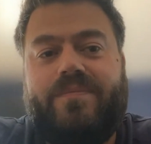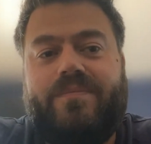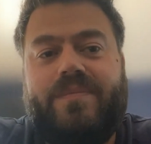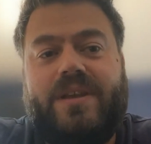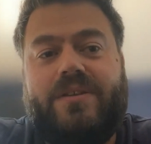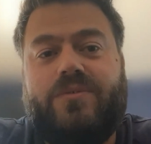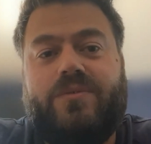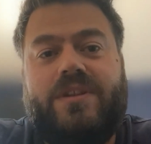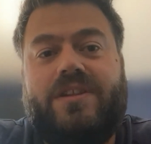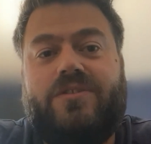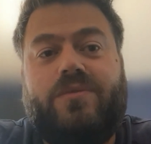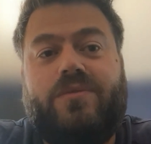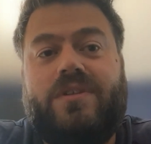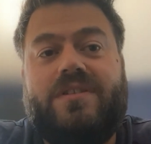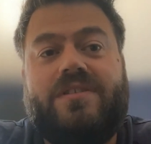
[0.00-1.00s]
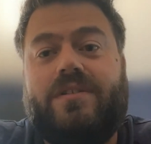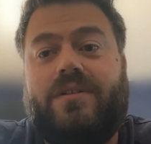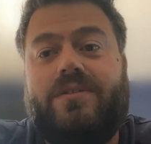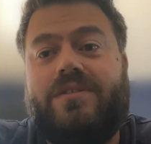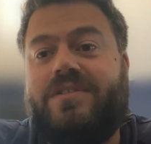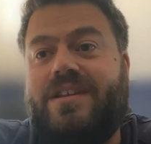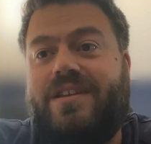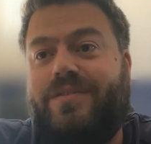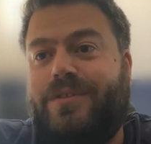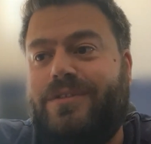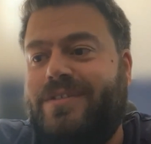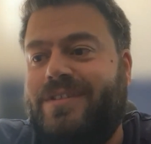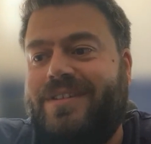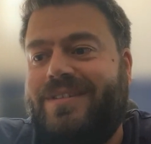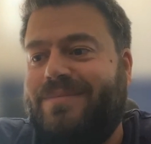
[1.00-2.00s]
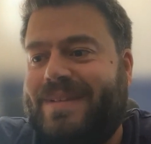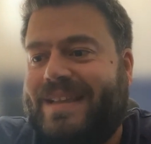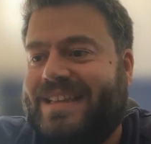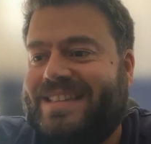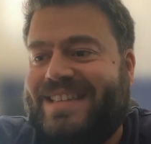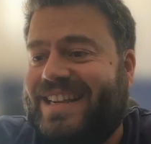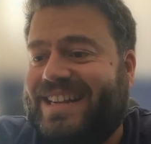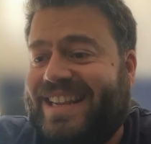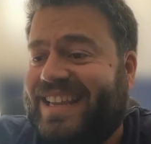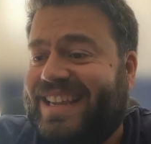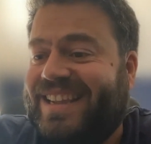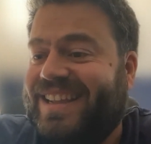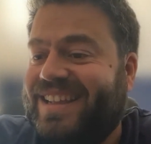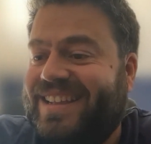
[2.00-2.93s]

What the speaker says: because we need to install the servers, basically.